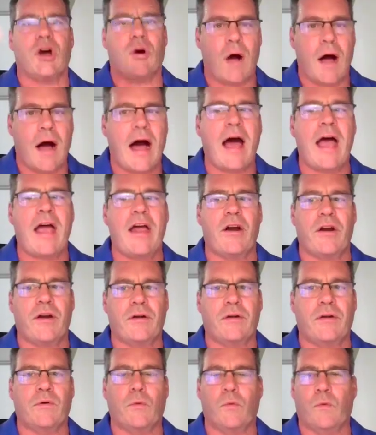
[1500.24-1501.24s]
go
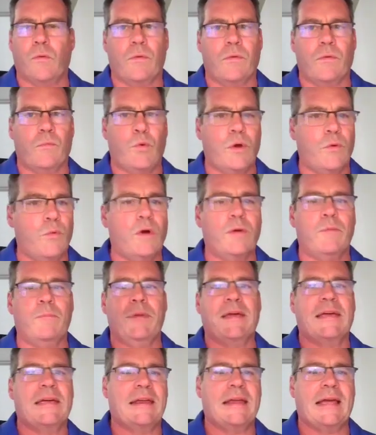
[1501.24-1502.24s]
higher, we wouldn't
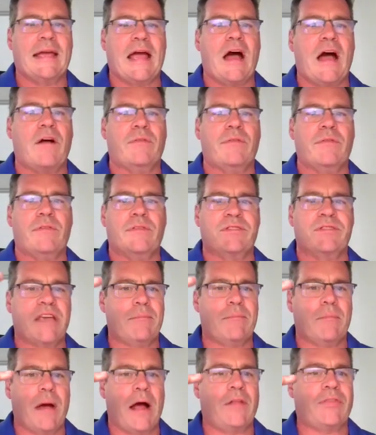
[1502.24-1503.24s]
be getting out the
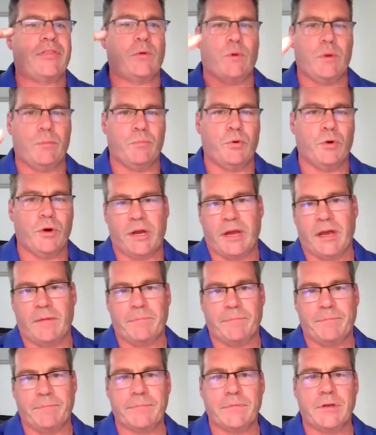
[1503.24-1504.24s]
same amount that we put
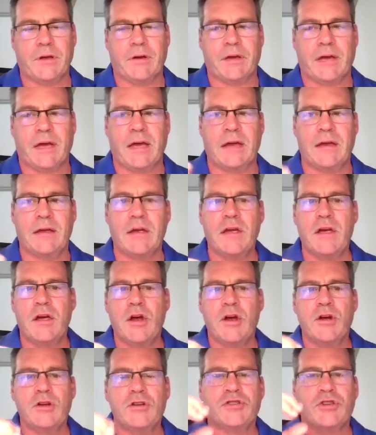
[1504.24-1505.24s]
in. Okay,
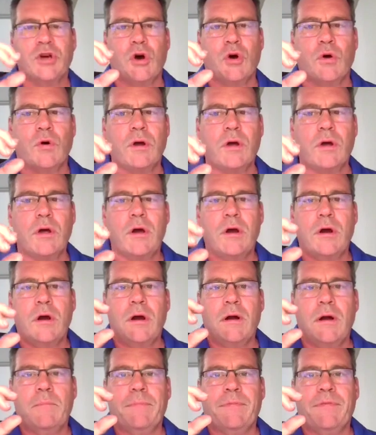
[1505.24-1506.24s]
so
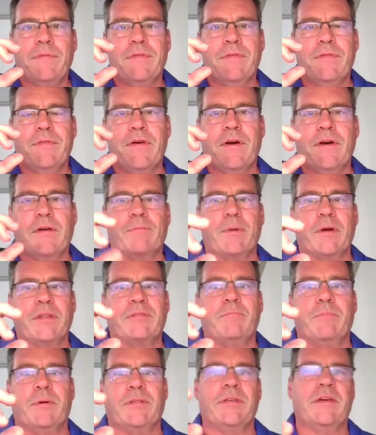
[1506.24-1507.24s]

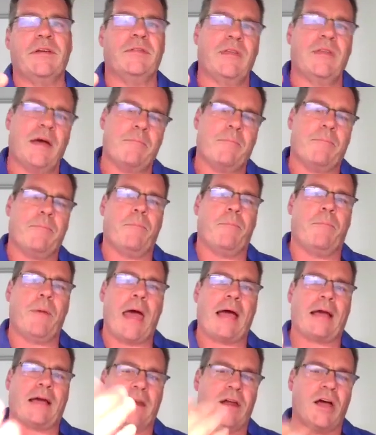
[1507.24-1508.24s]
but then that
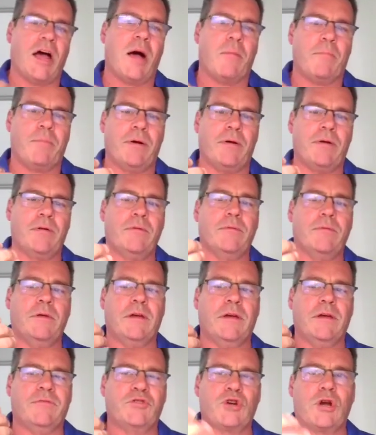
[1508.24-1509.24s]
back it up.
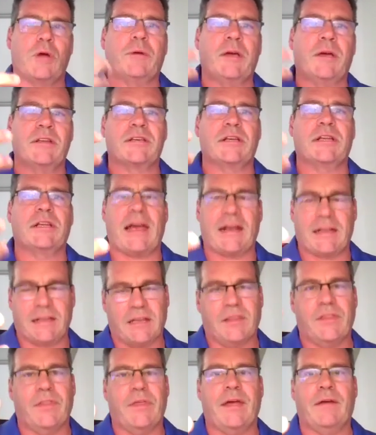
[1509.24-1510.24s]
If Trump gets
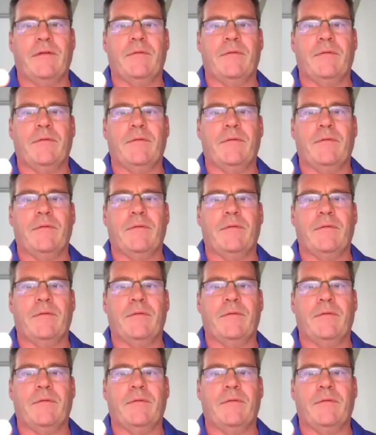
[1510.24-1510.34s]
elected,